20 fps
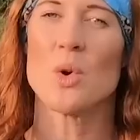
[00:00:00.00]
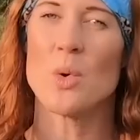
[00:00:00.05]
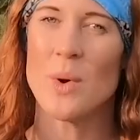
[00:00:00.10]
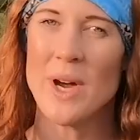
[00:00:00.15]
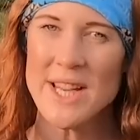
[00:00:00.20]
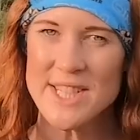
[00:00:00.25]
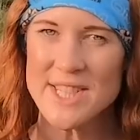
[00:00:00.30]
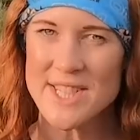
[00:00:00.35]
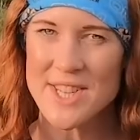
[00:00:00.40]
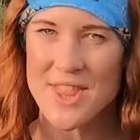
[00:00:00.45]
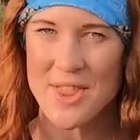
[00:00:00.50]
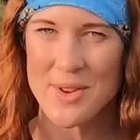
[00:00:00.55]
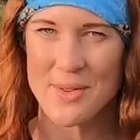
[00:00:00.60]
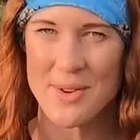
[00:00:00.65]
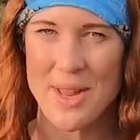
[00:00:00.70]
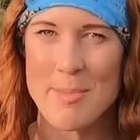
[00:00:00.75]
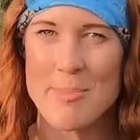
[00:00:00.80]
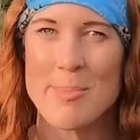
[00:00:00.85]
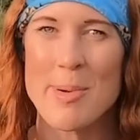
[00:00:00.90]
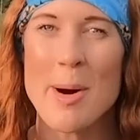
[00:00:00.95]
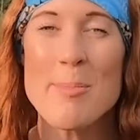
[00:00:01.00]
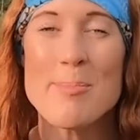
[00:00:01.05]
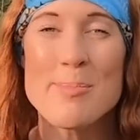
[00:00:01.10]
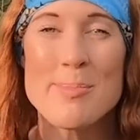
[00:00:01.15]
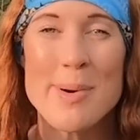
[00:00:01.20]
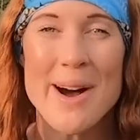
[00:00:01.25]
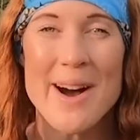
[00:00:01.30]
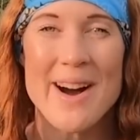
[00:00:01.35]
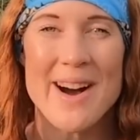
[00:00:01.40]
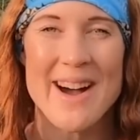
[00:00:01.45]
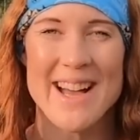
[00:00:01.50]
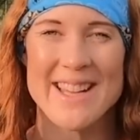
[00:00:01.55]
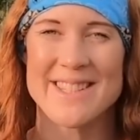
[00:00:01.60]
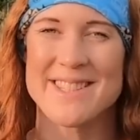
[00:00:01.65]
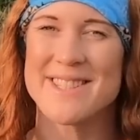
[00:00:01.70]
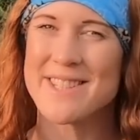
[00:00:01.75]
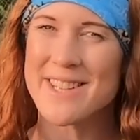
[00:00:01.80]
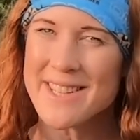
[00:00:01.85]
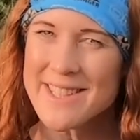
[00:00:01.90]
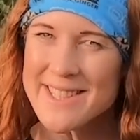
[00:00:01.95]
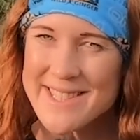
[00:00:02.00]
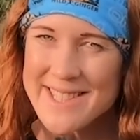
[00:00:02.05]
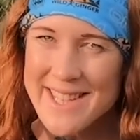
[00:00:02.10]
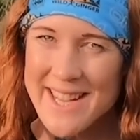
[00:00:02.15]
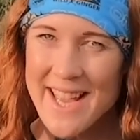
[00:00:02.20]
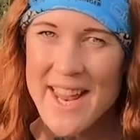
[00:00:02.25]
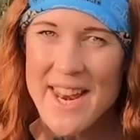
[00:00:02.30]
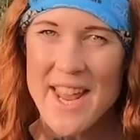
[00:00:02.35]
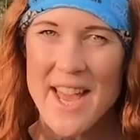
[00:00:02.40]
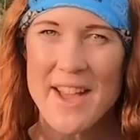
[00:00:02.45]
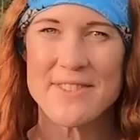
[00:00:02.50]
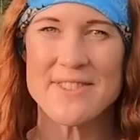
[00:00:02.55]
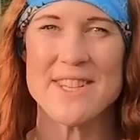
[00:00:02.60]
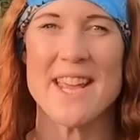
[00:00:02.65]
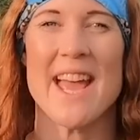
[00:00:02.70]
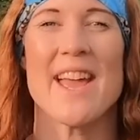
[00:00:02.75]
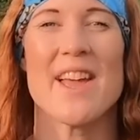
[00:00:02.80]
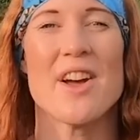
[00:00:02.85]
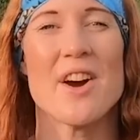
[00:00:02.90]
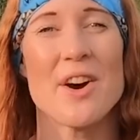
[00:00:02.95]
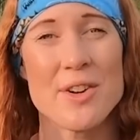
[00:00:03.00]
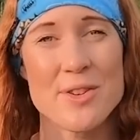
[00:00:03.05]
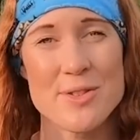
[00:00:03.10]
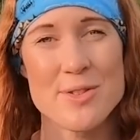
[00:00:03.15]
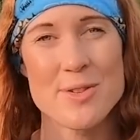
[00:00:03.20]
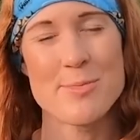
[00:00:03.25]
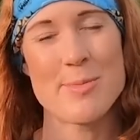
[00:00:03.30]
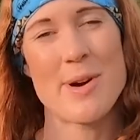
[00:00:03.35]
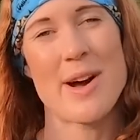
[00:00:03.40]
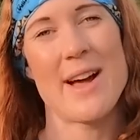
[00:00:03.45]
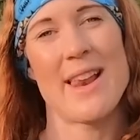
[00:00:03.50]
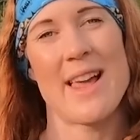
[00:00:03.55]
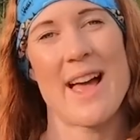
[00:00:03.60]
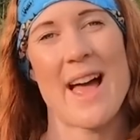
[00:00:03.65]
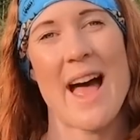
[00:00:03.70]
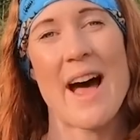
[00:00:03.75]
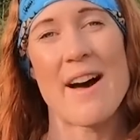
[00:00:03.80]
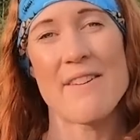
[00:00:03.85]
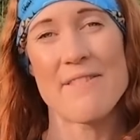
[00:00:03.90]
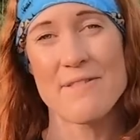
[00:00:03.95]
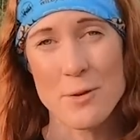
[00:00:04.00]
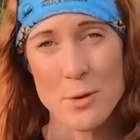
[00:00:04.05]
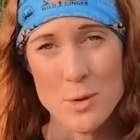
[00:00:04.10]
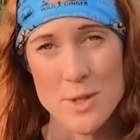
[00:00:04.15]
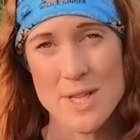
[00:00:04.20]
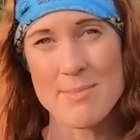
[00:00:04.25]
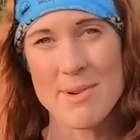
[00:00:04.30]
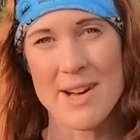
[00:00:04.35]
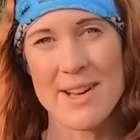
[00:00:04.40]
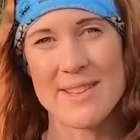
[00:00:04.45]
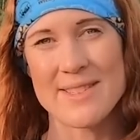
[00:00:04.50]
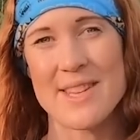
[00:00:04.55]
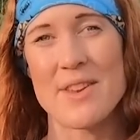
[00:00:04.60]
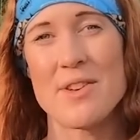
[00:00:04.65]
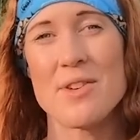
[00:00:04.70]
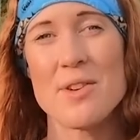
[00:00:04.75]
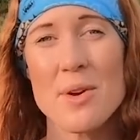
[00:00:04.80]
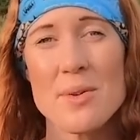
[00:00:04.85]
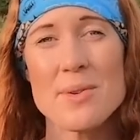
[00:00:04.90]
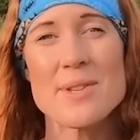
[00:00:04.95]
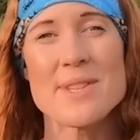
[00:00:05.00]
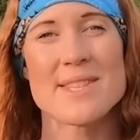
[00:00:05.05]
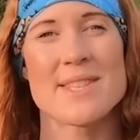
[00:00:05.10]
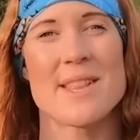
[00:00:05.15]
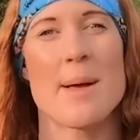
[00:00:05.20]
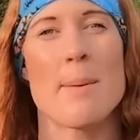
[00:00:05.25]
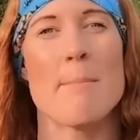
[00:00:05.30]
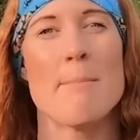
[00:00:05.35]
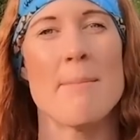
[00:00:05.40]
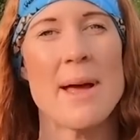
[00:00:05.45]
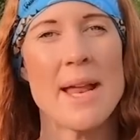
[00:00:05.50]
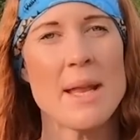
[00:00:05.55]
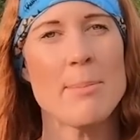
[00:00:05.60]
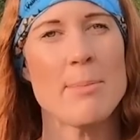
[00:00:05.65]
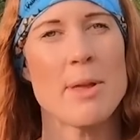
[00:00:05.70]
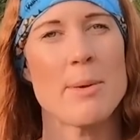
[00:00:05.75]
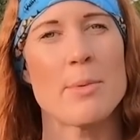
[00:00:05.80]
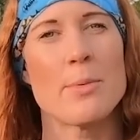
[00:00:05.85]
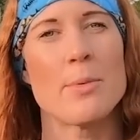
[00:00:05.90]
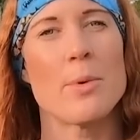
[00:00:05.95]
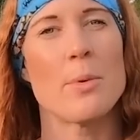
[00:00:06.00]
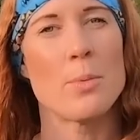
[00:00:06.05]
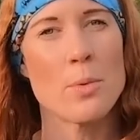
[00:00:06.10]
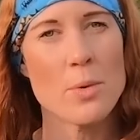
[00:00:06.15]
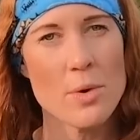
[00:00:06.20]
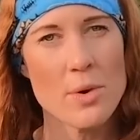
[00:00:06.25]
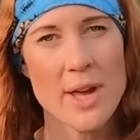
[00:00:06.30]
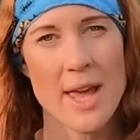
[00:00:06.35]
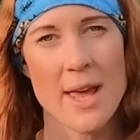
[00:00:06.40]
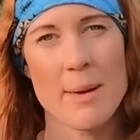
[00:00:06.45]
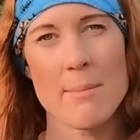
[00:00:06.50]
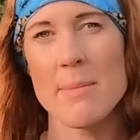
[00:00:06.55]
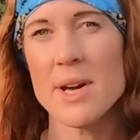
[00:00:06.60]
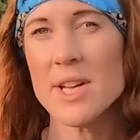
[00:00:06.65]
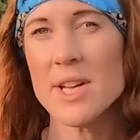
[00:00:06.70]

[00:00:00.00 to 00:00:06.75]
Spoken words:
Question 3, Bob Barr has just DNF'd a 100 miler at 40 miles and noticed that many people were walking